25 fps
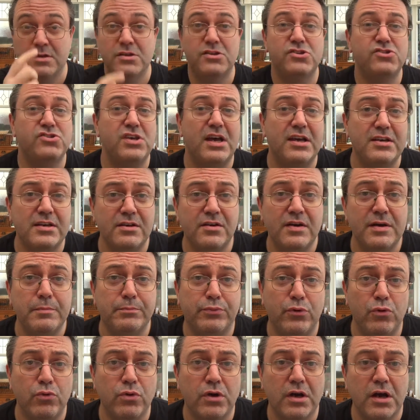Saturday night
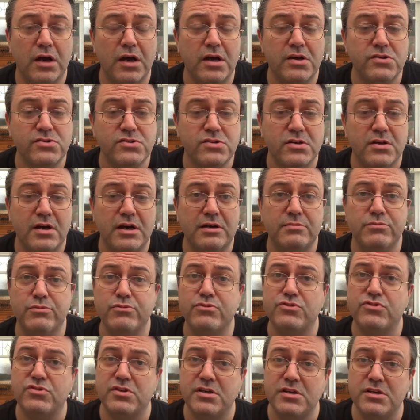broadcast, I
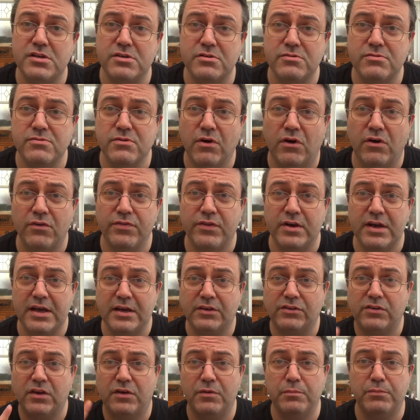will see you on the
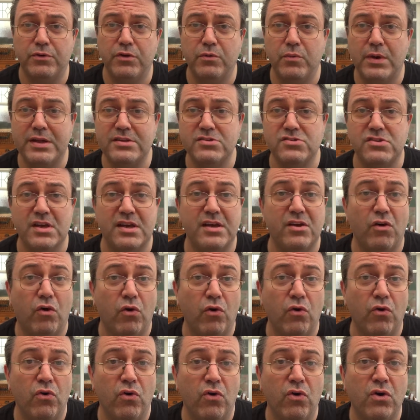next Homebrew Wednesday,
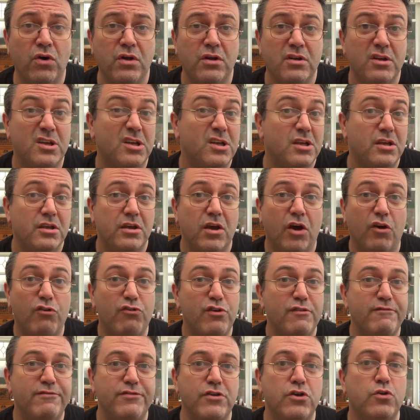or a
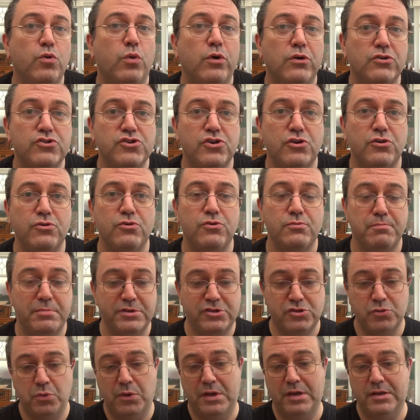review or two
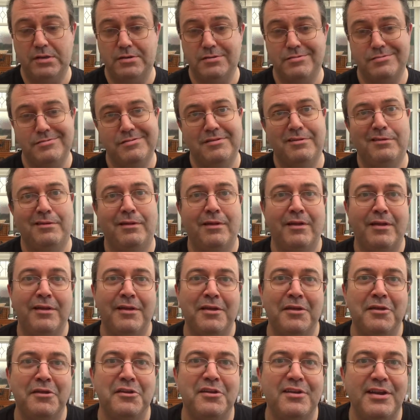between
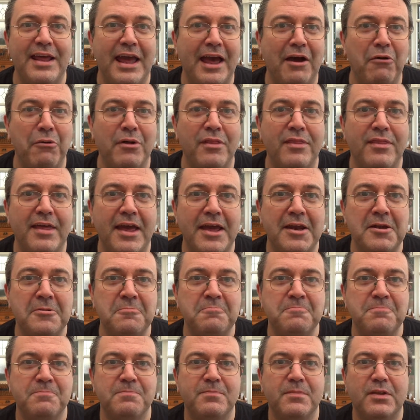now and then,
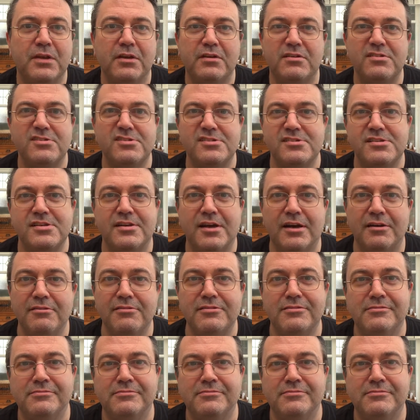because, you know,